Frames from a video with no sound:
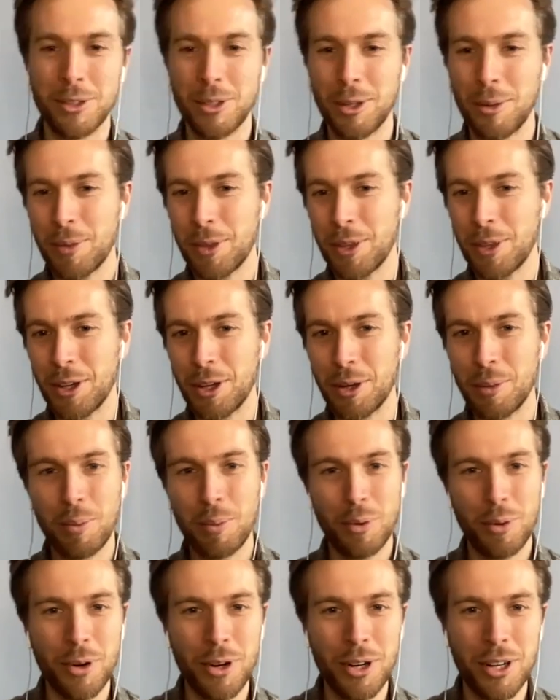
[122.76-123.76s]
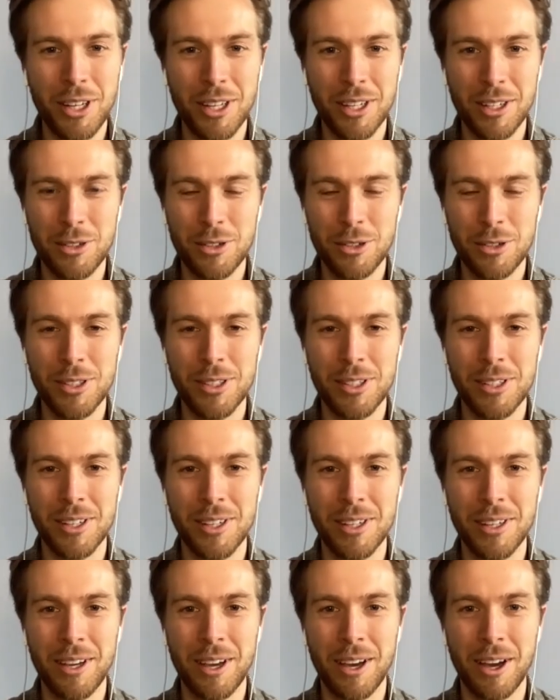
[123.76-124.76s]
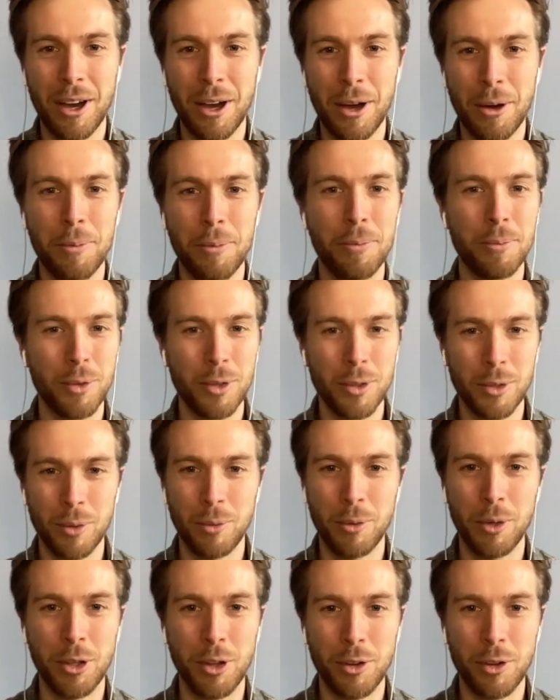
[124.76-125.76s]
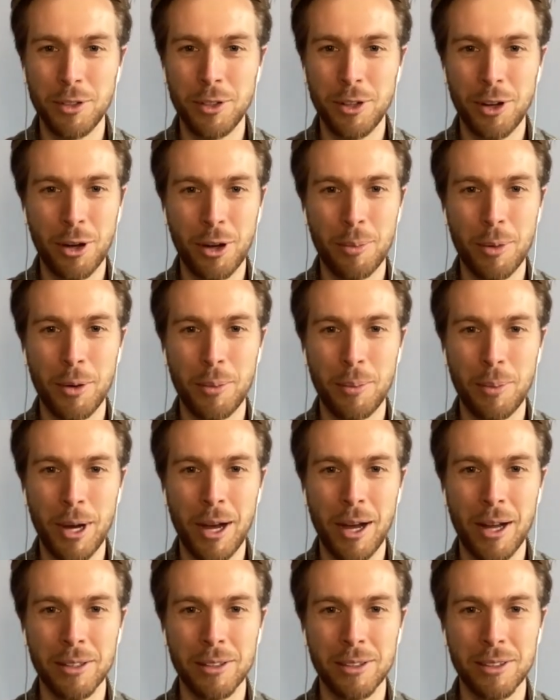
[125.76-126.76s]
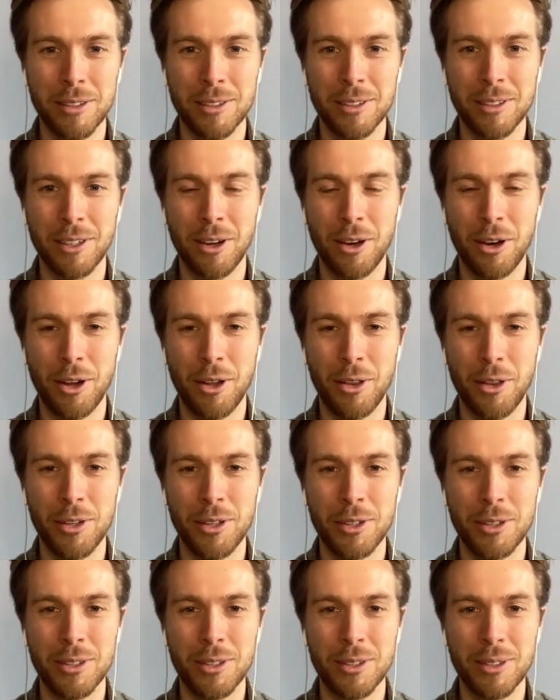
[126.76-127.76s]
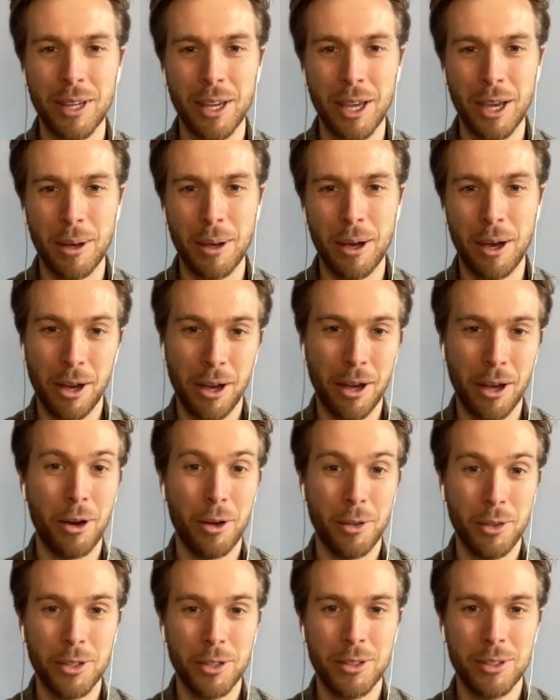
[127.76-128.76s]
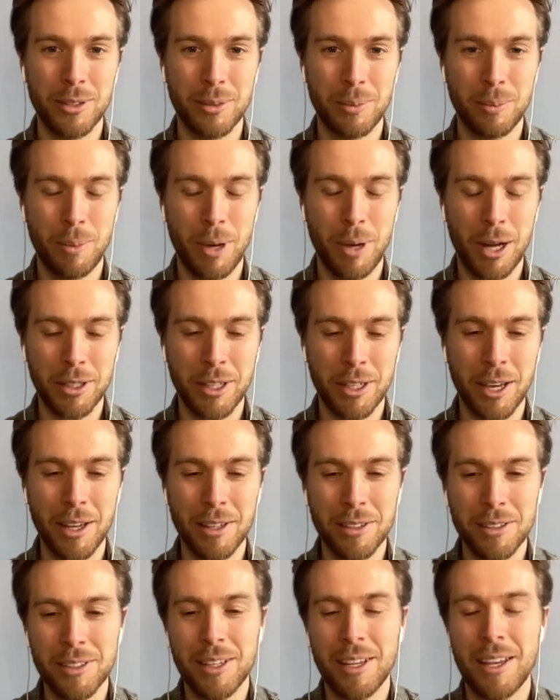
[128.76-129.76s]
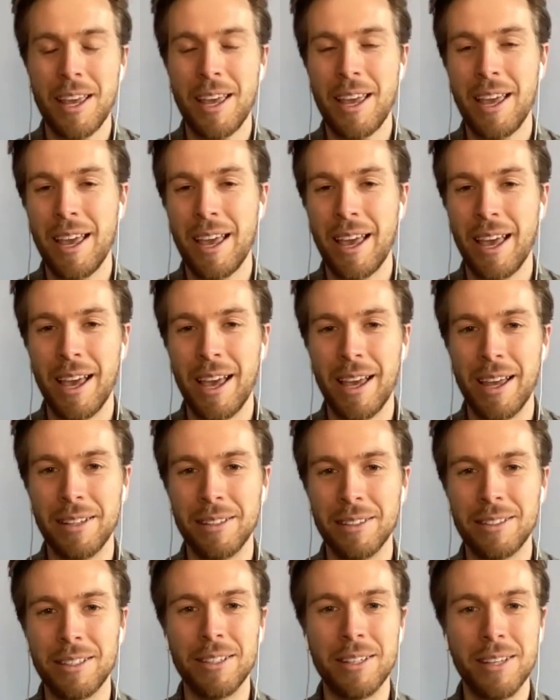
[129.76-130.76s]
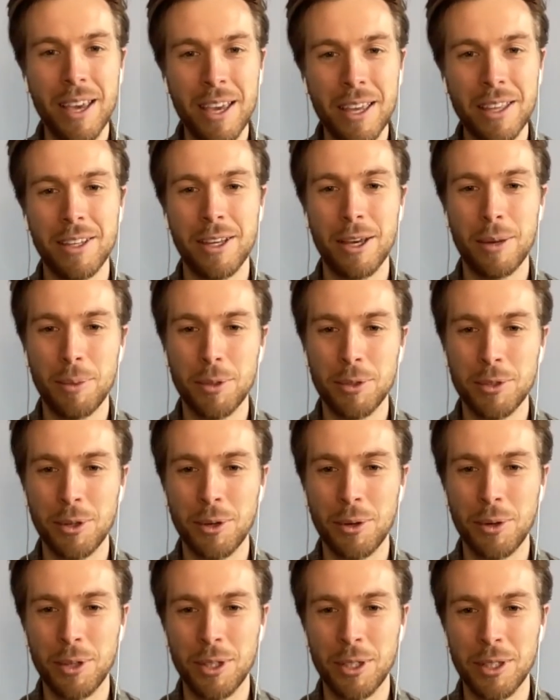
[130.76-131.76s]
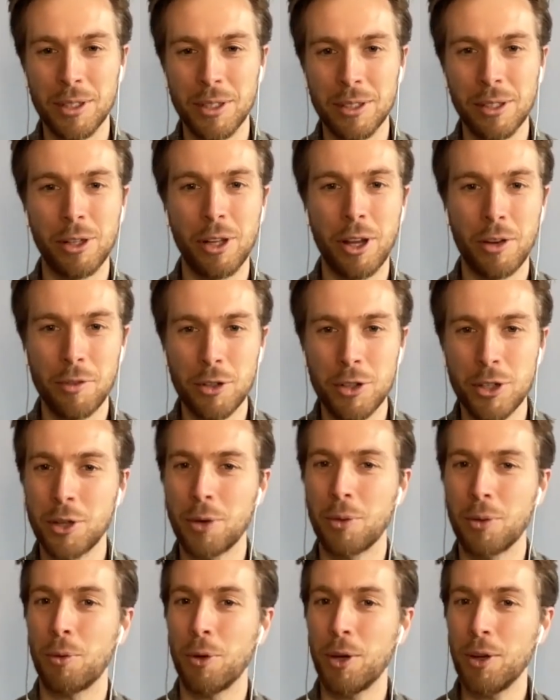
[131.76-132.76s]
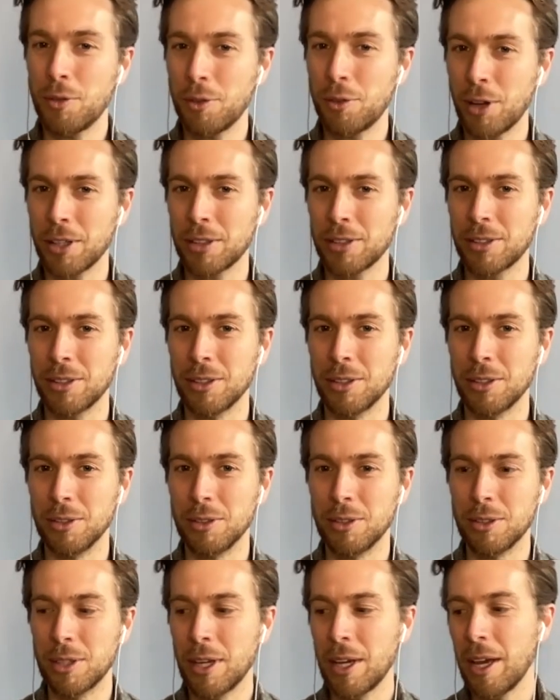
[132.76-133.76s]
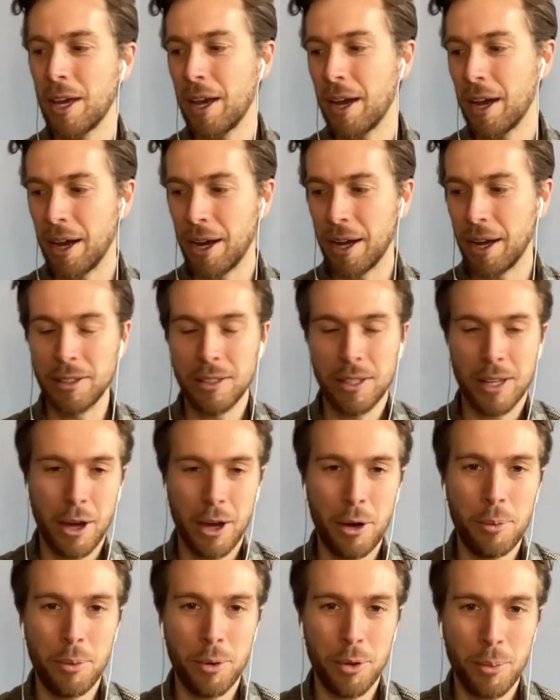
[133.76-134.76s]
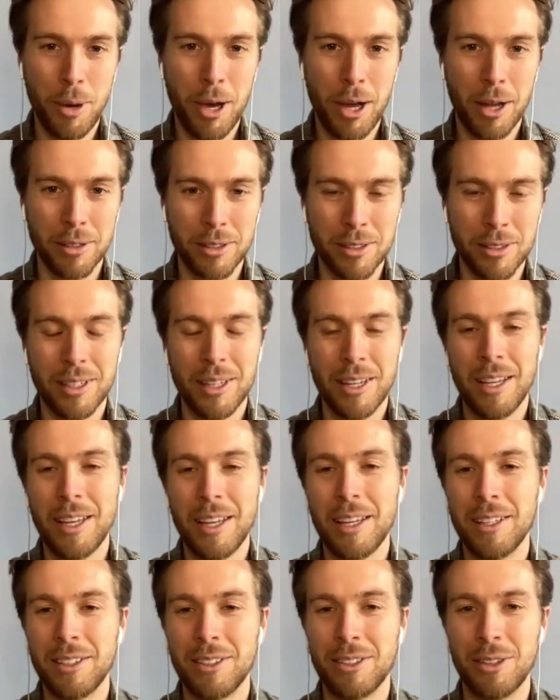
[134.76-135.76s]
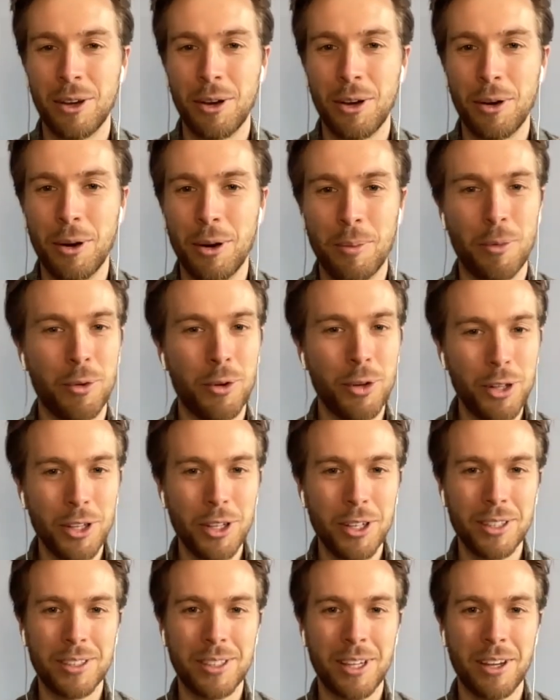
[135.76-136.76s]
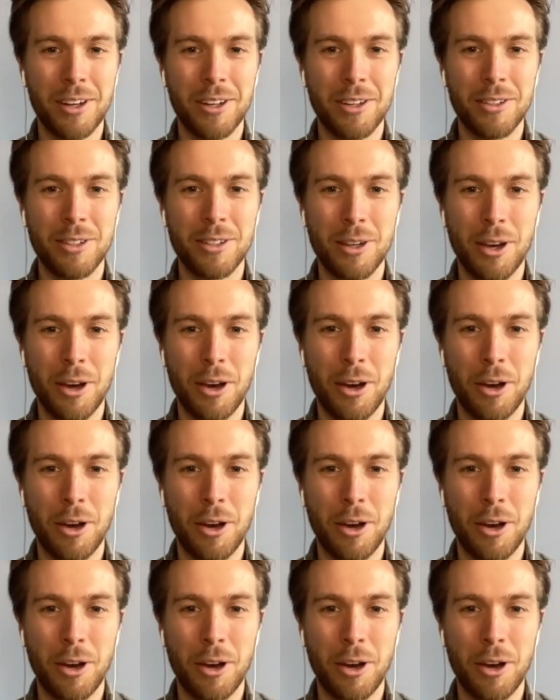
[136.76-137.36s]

something pretty interesting. We love to talk about POTS on this podcast, and today the episode is leveraging reflexes to help with POTS. So I'm really excited